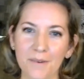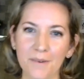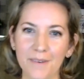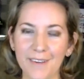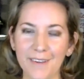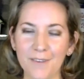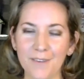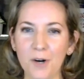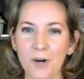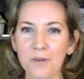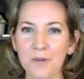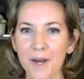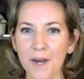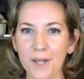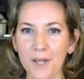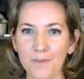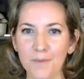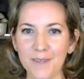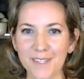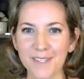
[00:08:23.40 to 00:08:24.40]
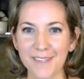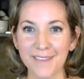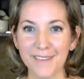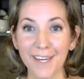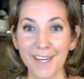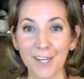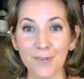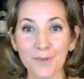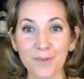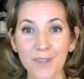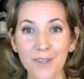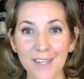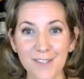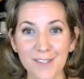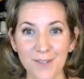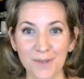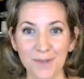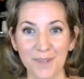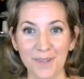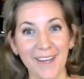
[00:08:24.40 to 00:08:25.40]
involve elements that they can relate
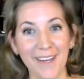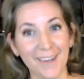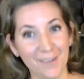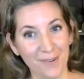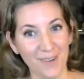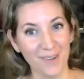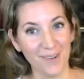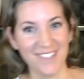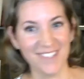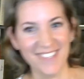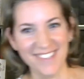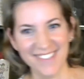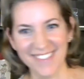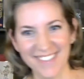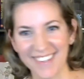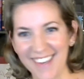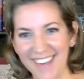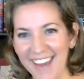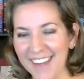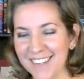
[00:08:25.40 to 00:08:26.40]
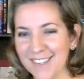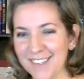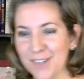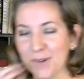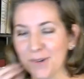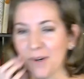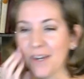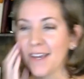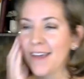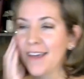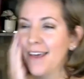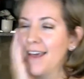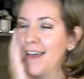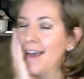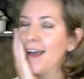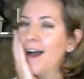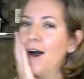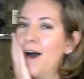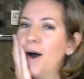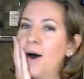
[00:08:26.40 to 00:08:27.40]
to, like for instance, the cake story.
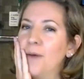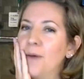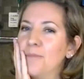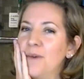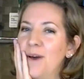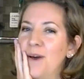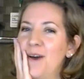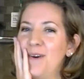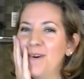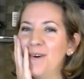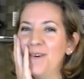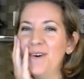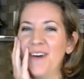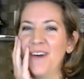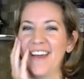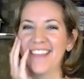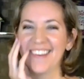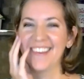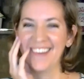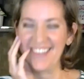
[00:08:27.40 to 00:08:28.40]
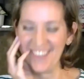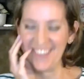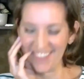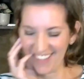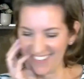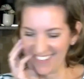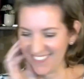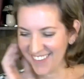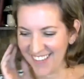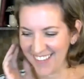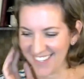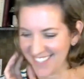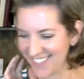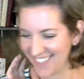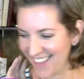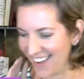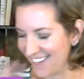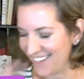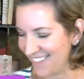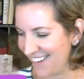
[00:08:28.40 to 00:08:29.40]
Whether you can relate to
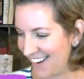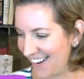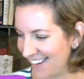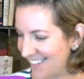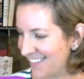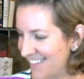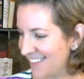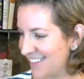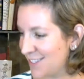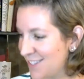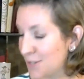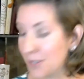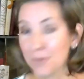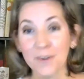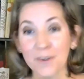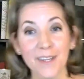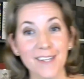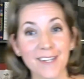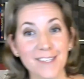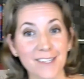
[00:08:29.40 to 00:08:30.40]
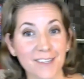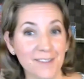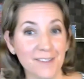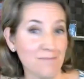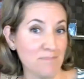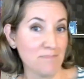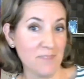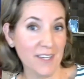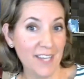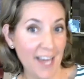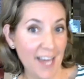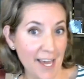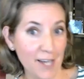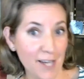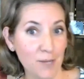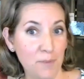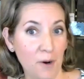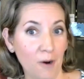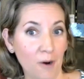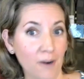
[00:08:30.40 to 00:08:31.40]
that or not, you can relate to the
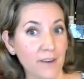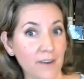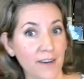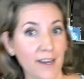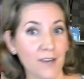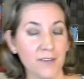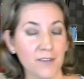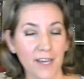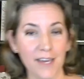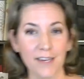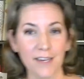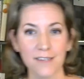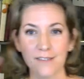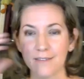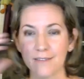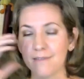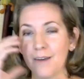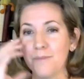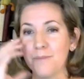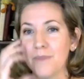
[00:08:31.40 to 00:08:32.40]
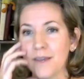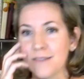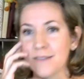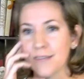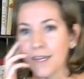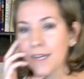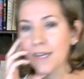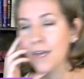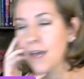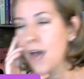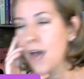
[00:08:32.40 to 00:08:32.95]
cake part and how cake is amazing.